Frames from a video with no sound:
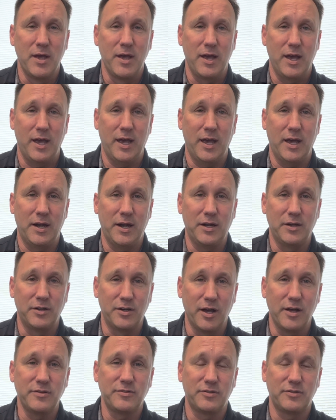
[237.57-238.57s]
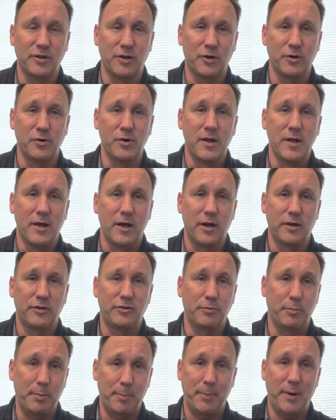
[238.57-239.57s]
and it does so
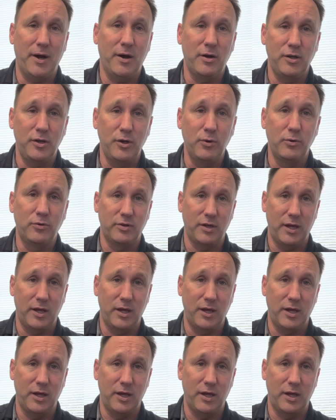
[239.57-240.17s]
to prepare you